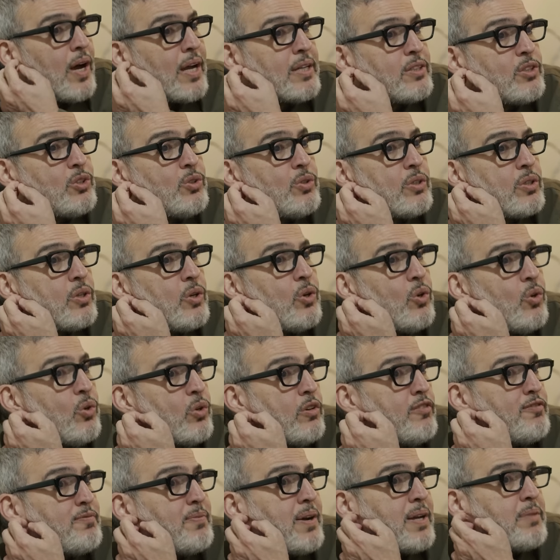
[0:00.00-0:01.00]
I took all
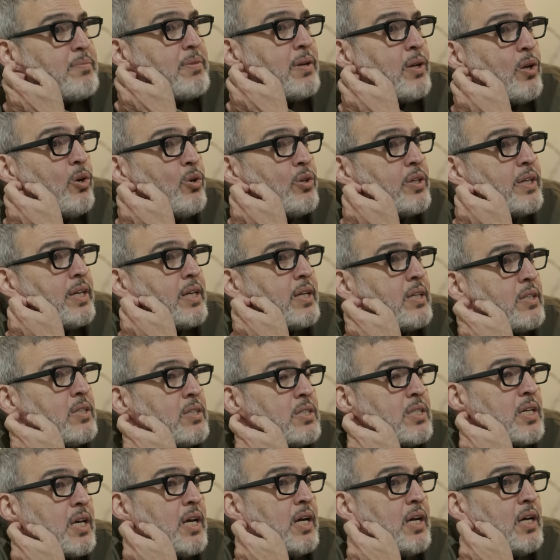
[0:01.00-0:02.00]
of my
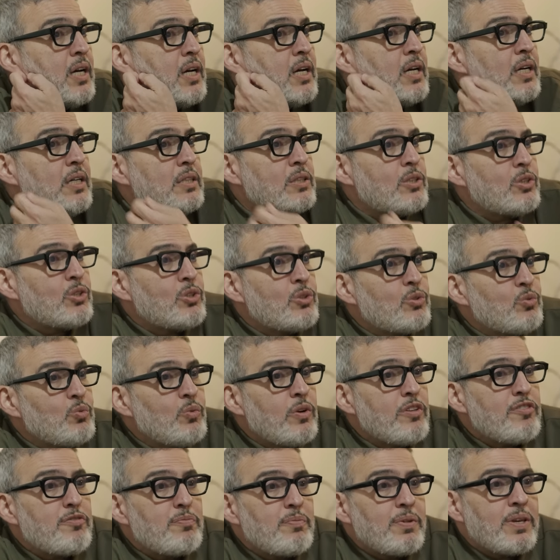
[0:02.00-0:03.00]
belongings
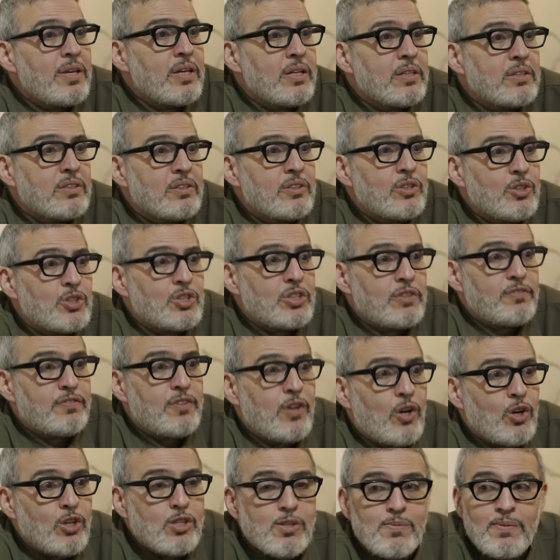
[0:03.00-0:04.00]
with me to Shifa
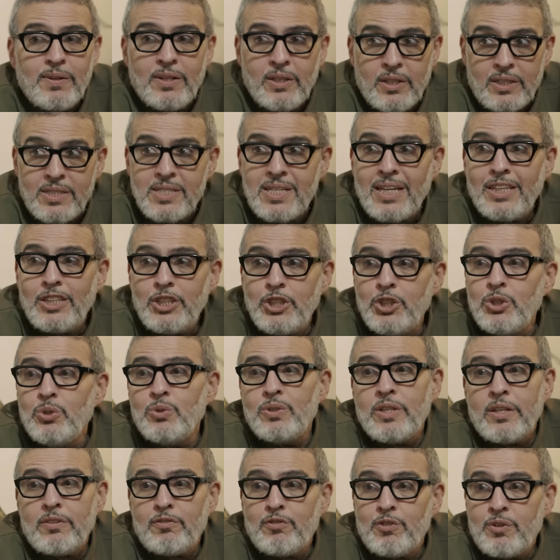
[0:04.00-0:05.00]
Hospital because I knew
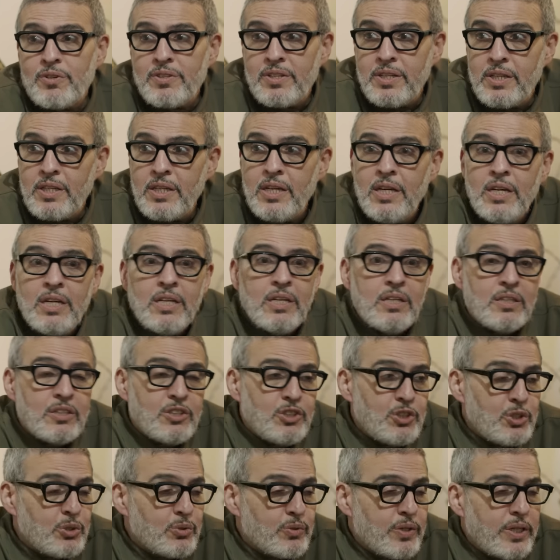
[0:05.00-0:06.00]
that for the
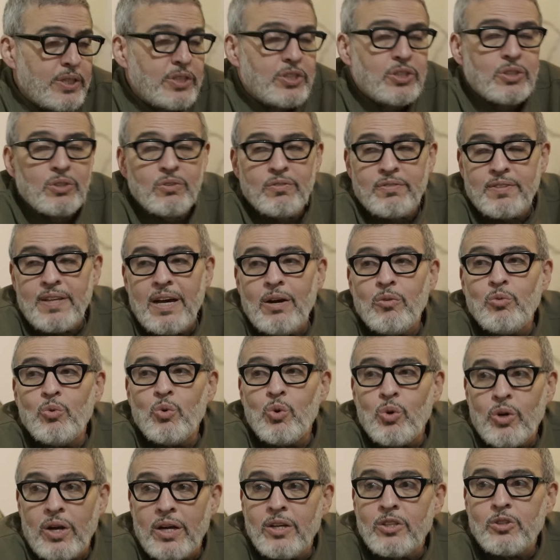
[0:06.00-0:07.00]
duration of that
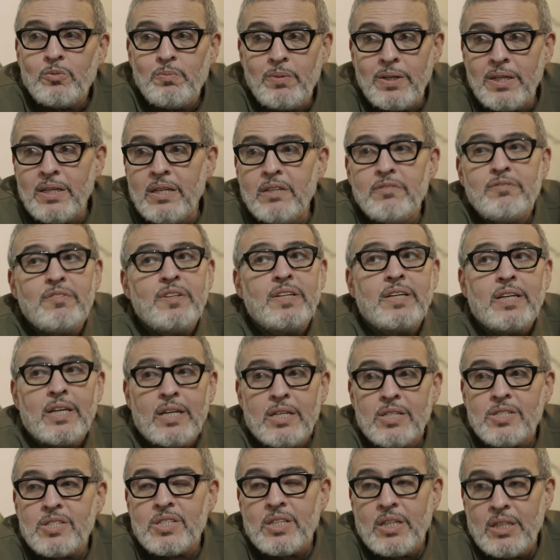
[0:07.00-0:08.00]
war, I'd be living
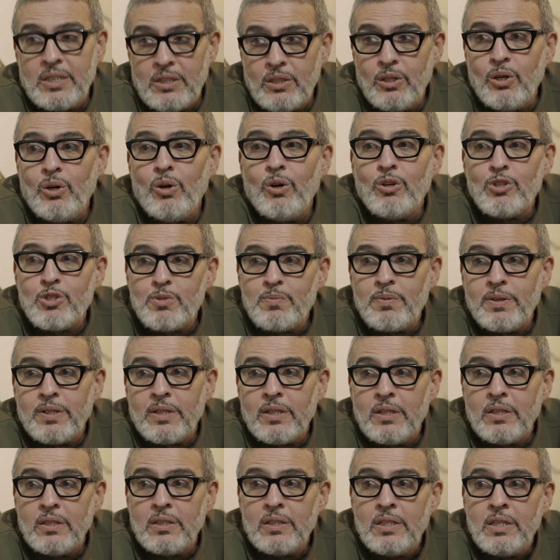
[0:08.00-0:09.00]
inside the
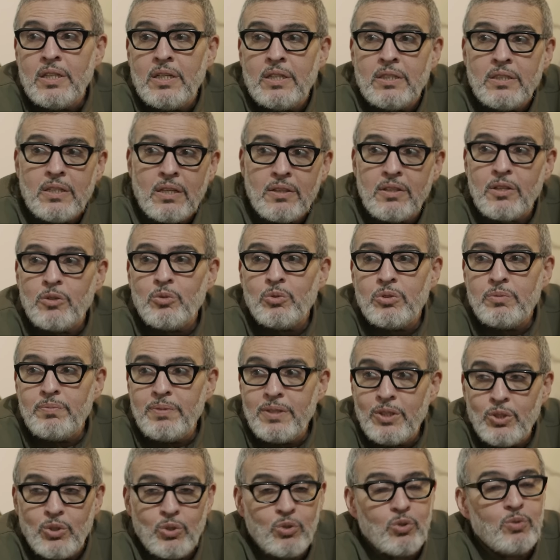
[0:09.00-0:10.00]
hospital, that there would be
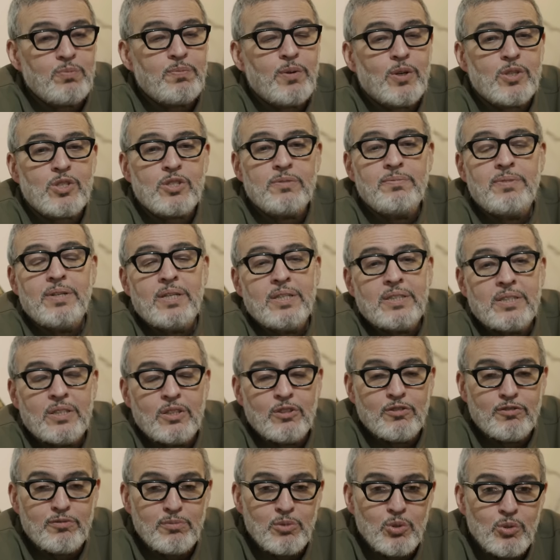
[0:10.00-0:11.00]
no possibility
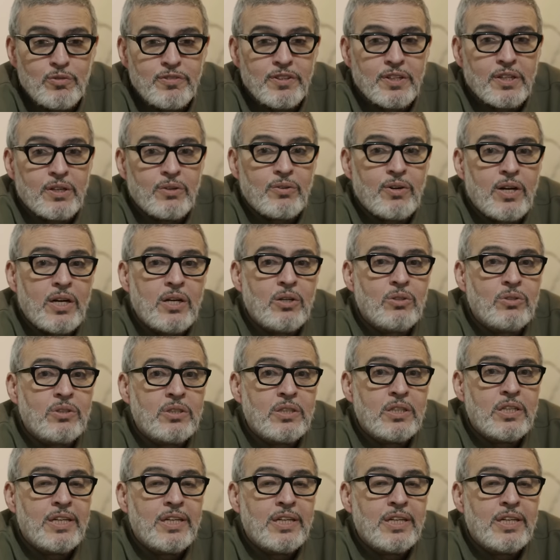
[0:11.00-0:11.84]
of moving around.